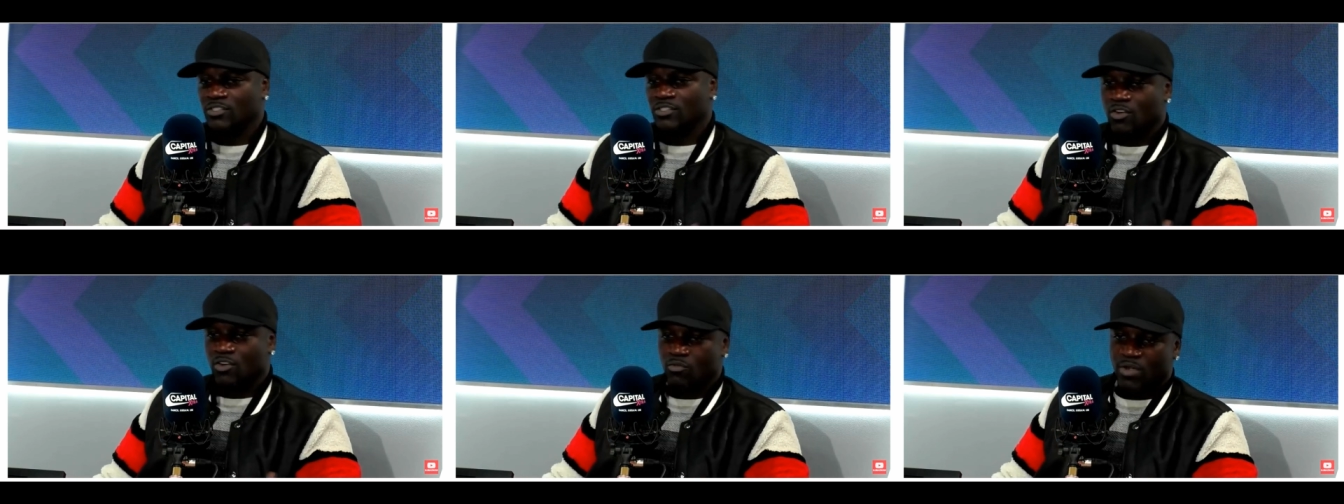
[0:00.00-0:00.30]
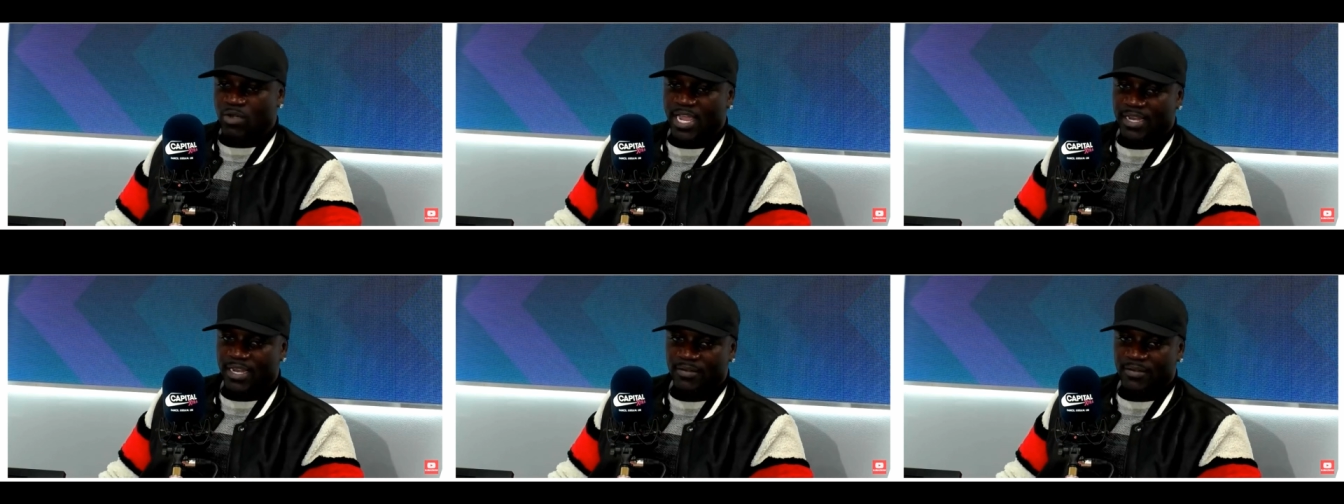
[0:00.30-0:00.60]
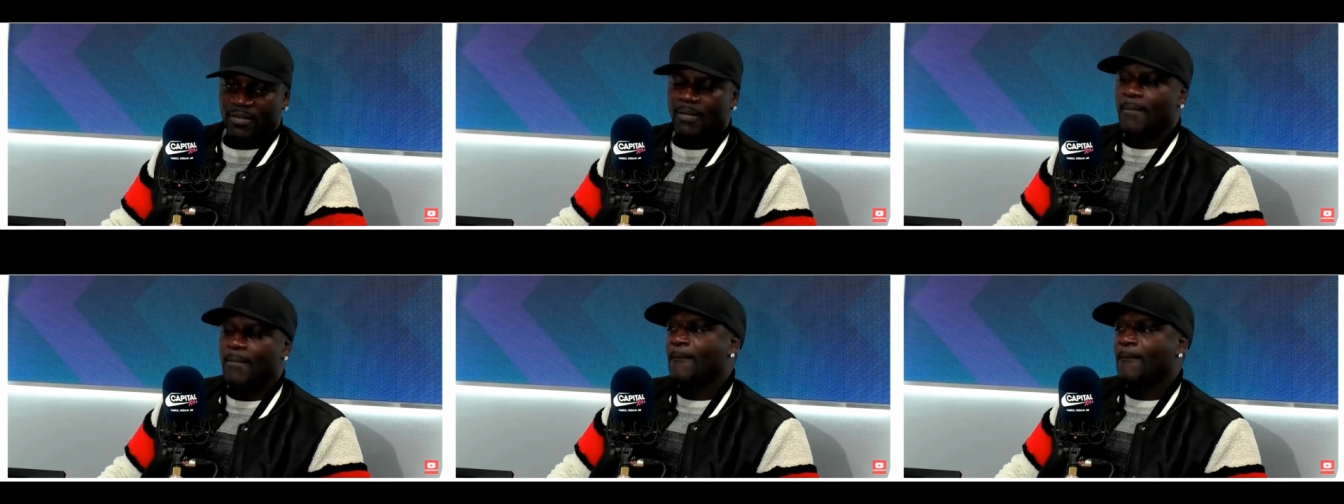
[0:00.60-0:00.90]
you don't rat.
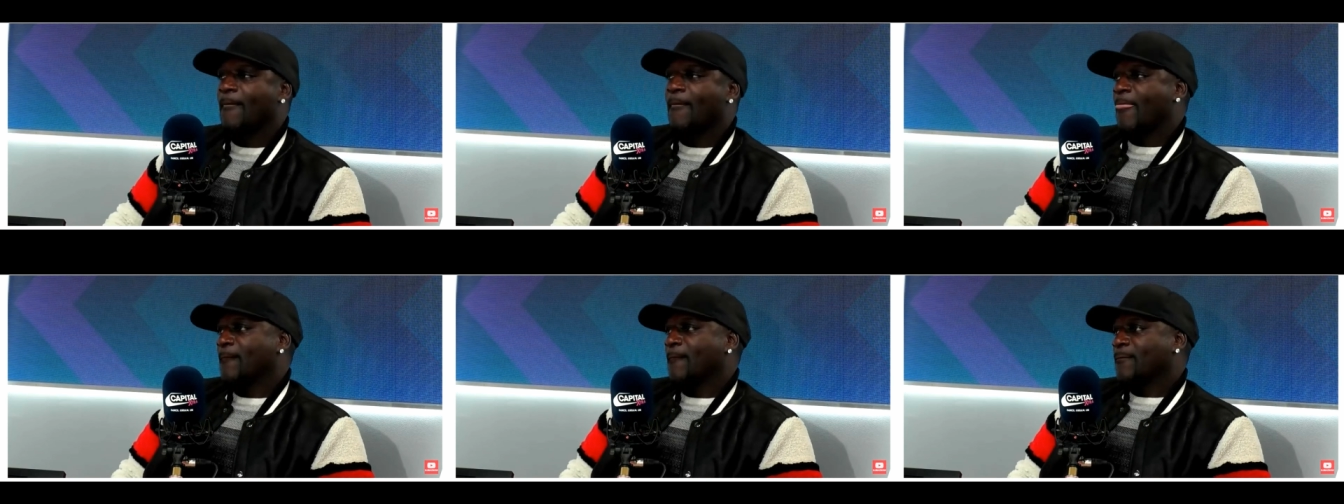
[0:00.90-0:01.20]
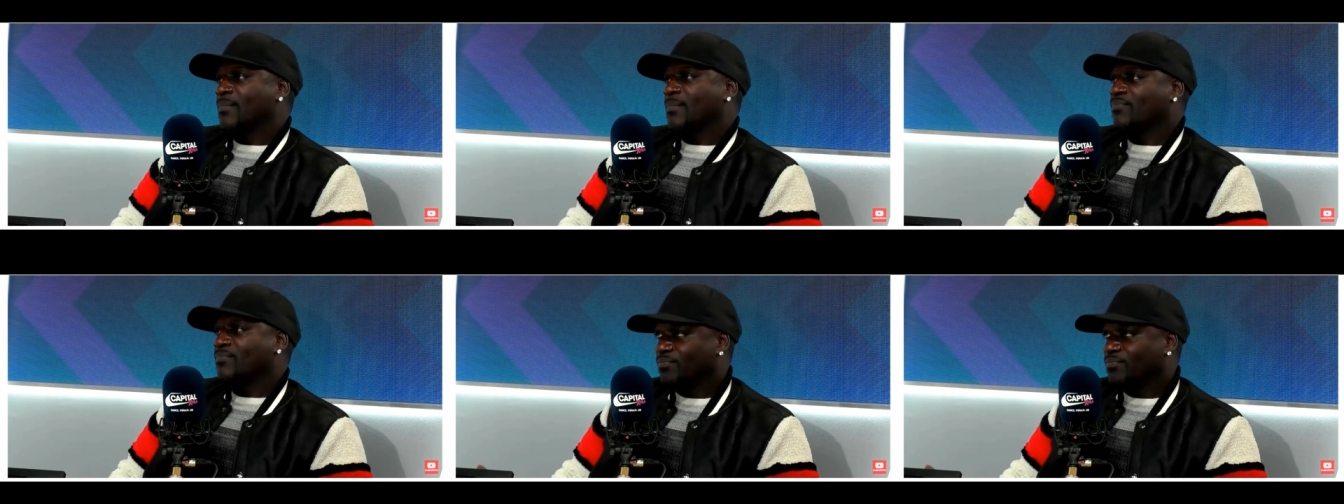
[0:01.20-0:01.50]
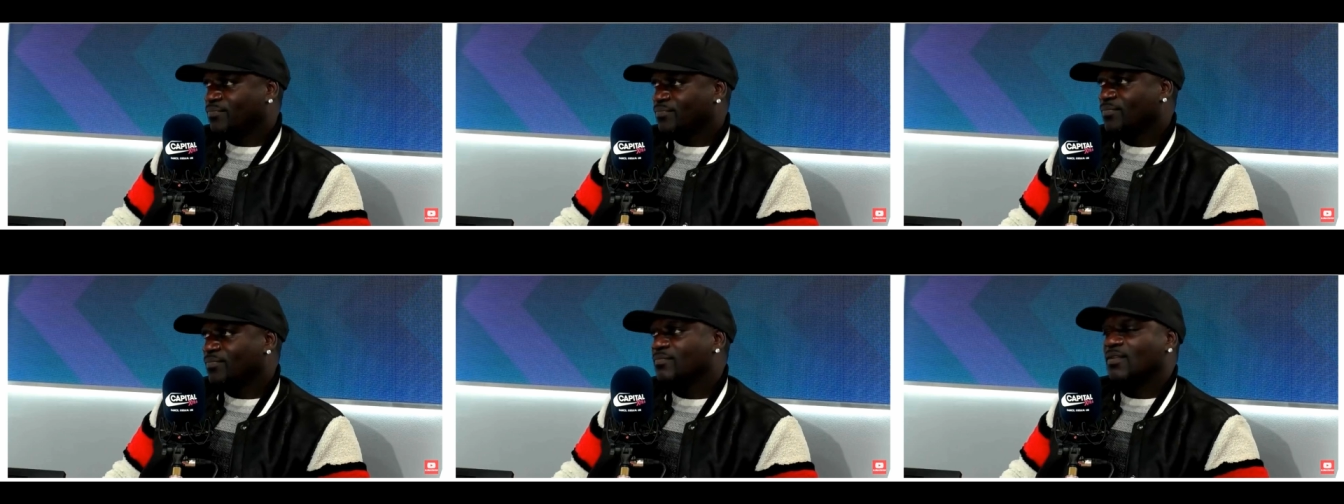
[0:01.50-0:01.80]

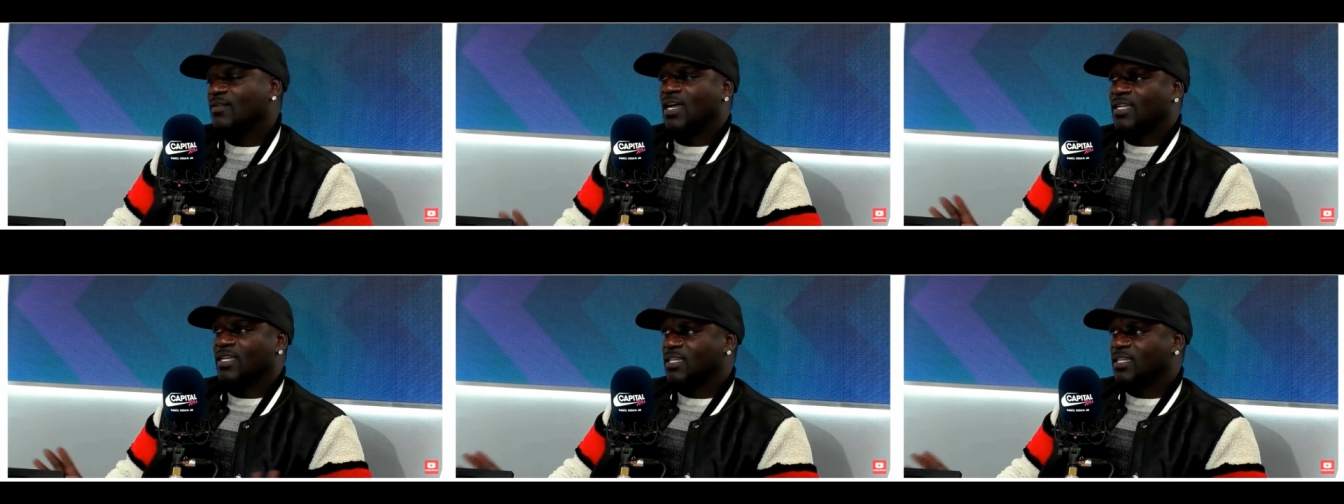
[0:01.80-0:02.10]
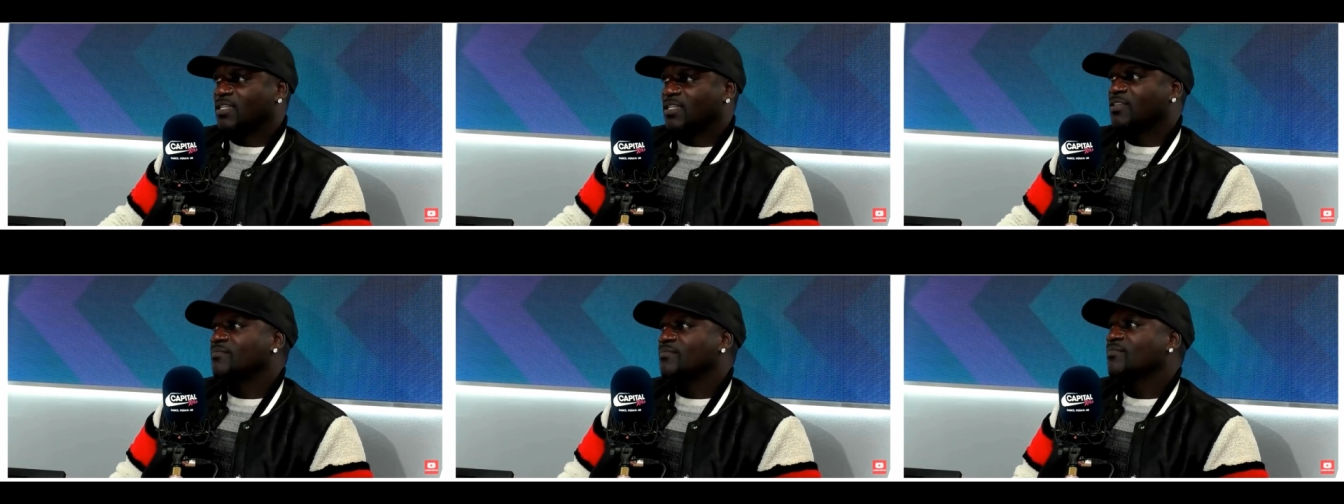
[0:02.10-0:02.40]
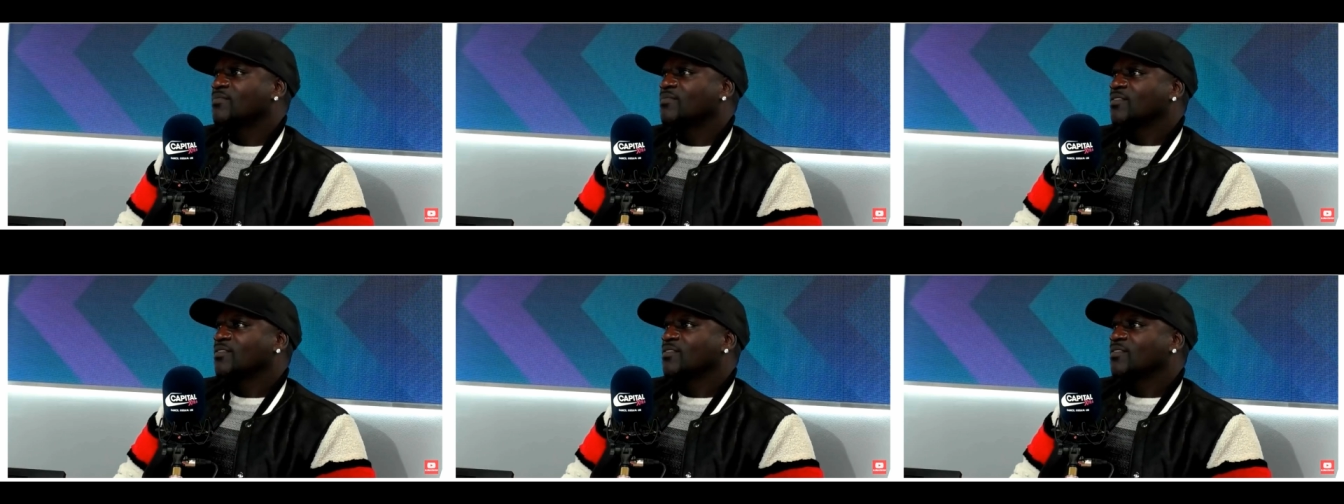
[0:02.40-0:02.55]
I get it.